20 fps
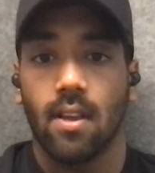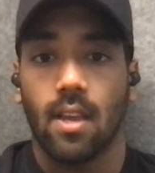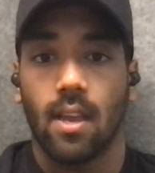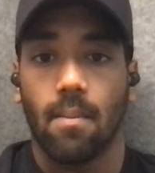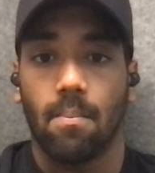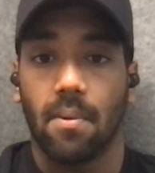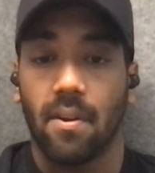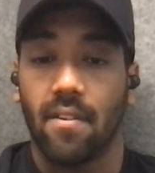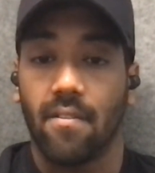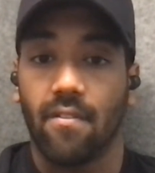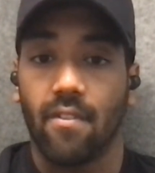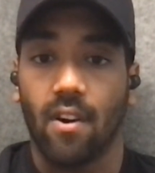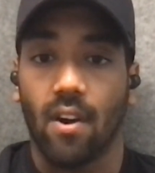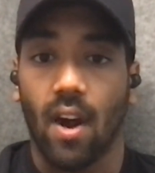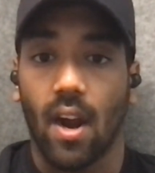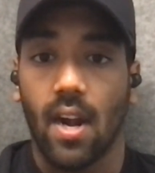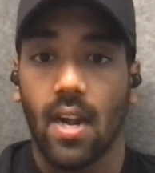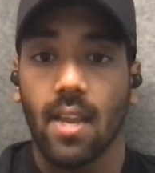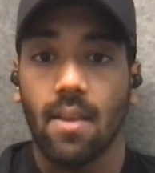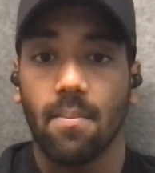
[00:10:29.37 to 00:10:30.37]
a bit of
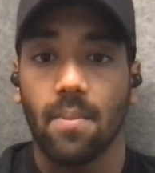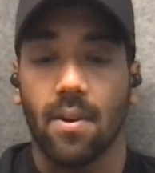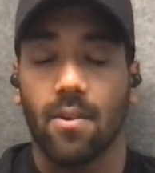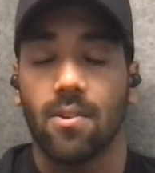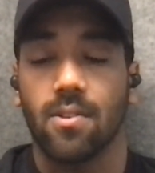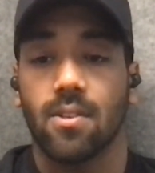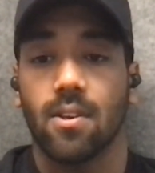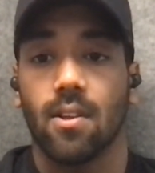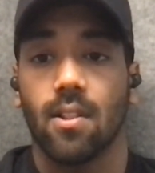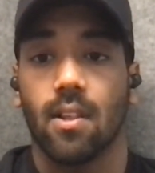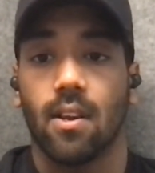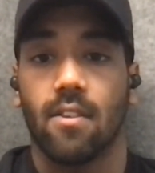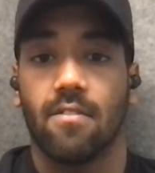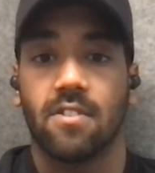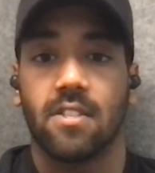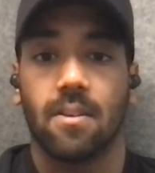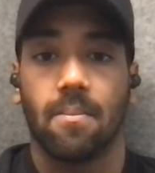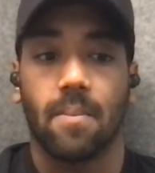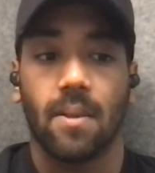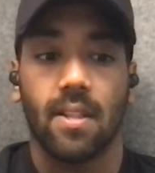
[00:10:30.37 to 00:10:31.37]
variety, but also a lot of
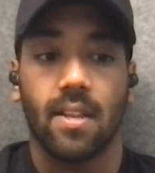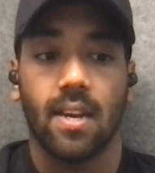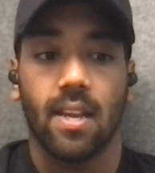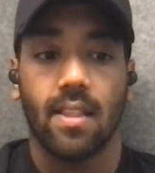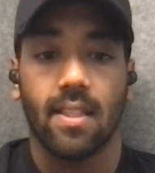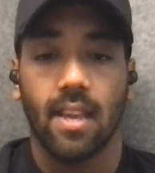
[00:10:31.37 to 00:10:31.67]
stability